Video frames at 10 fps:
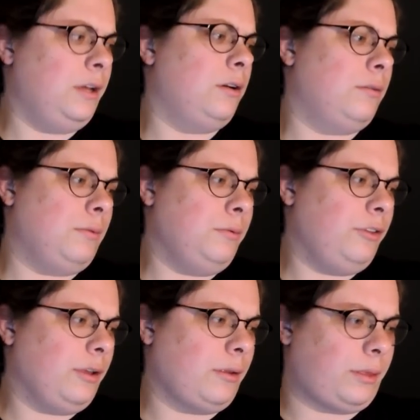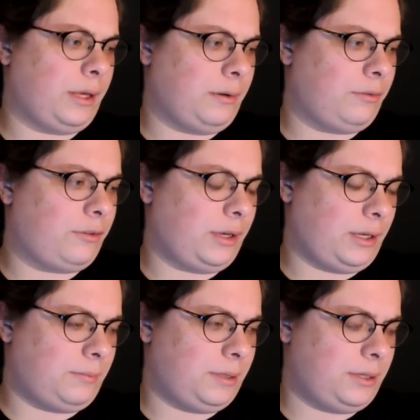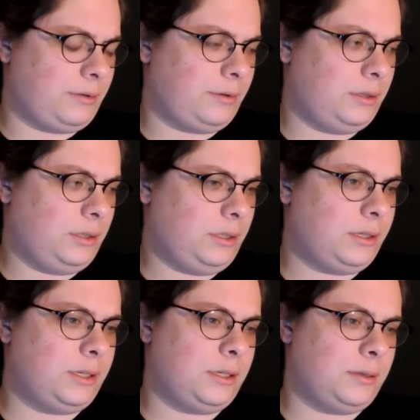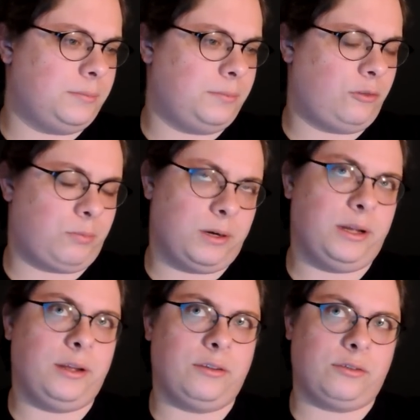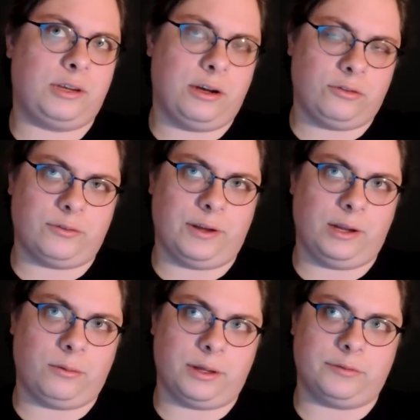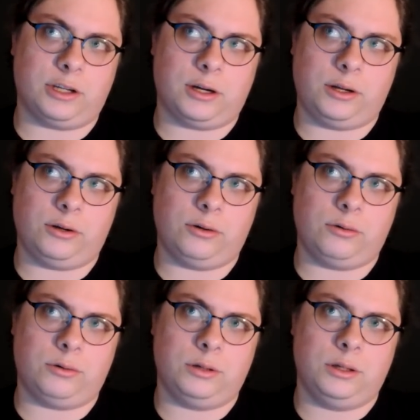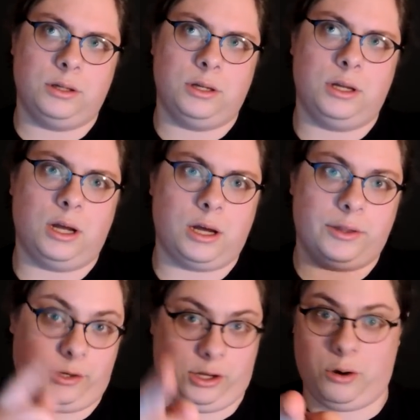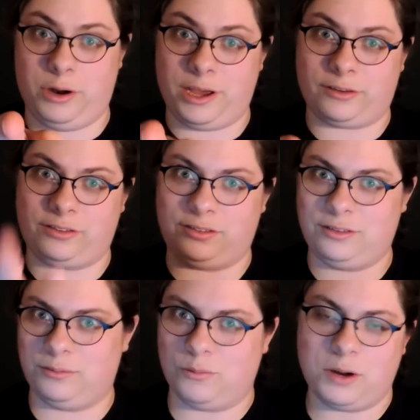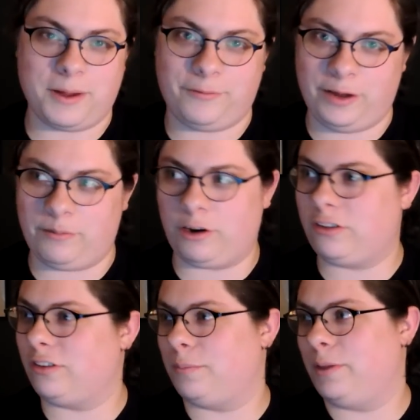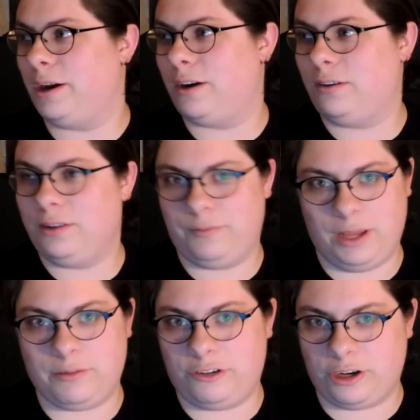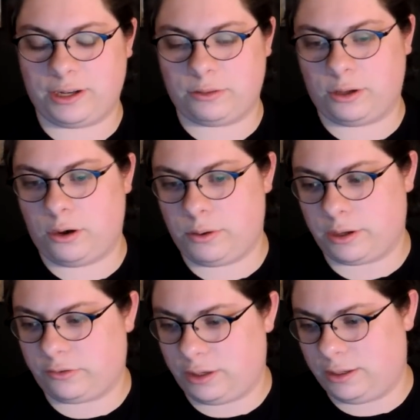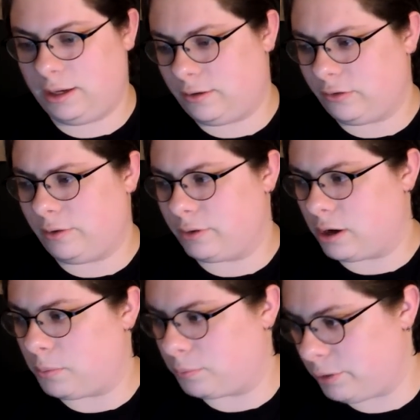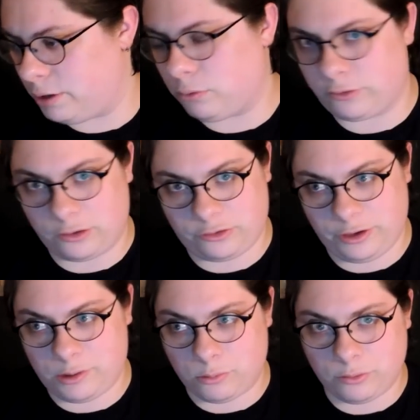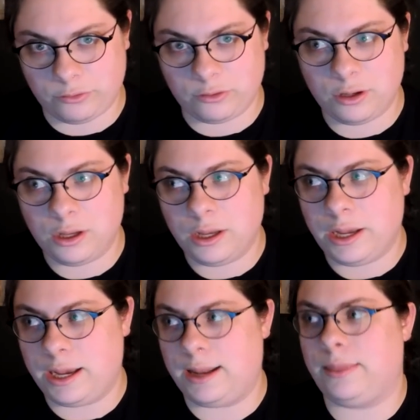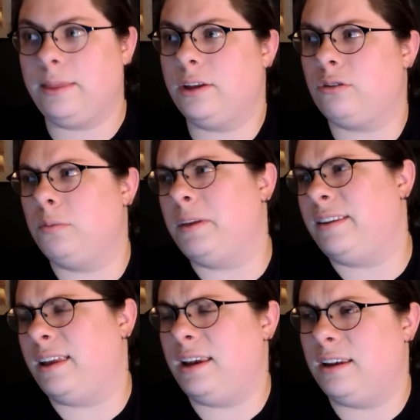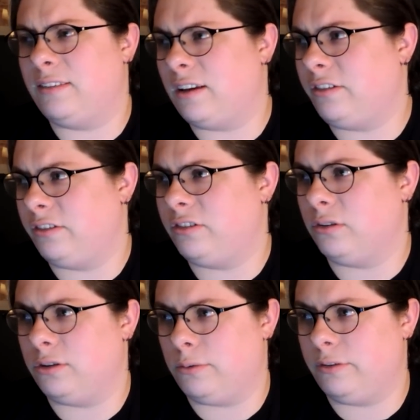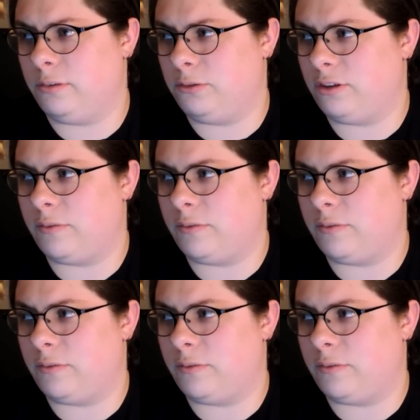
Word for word: no, what was the other thing I was thinking about? Um, Spriggs, Gears of Halo Theft Auto, uh, the Codex, one of my favorites up there. If you haven't checked out the Codex, and it does have a couple prequels and sequels. And I think the group that did it is actually still doing some